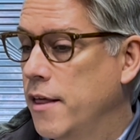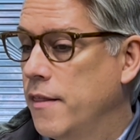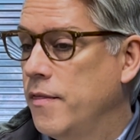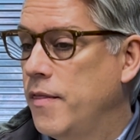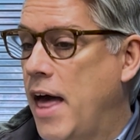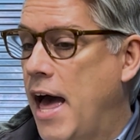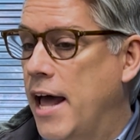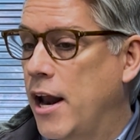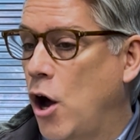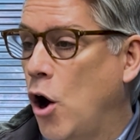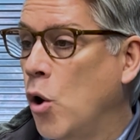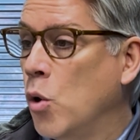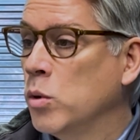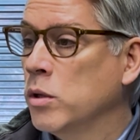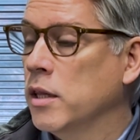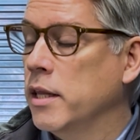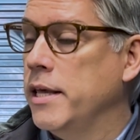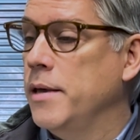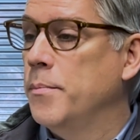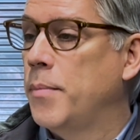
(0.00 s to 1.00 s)
that
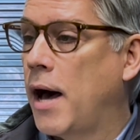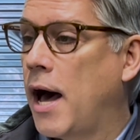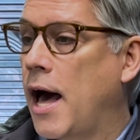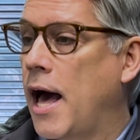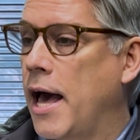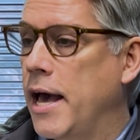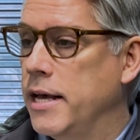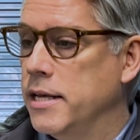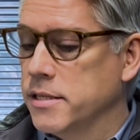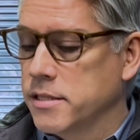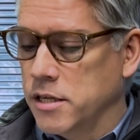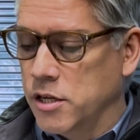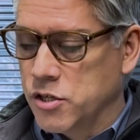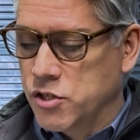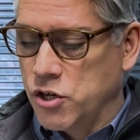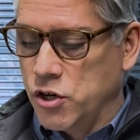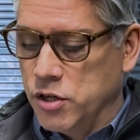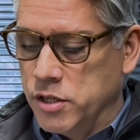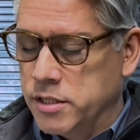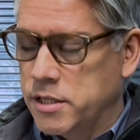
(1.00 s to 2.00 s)
only buys a
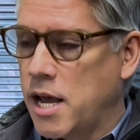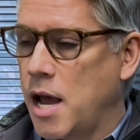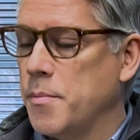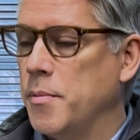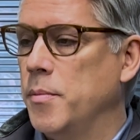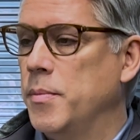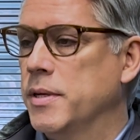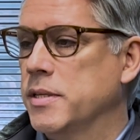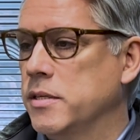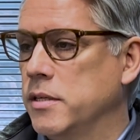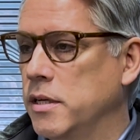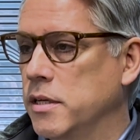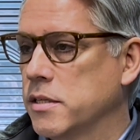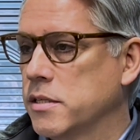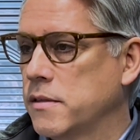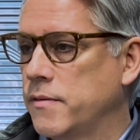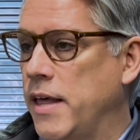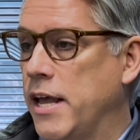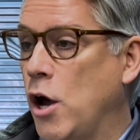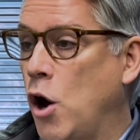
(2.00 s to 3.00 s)
certain type of
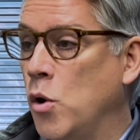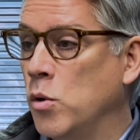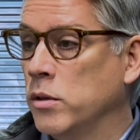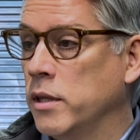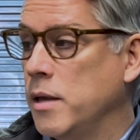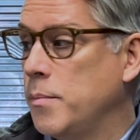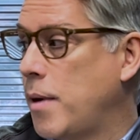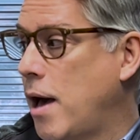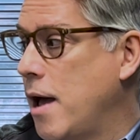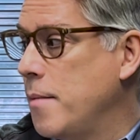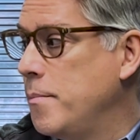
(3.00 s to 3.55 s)
business. They only buy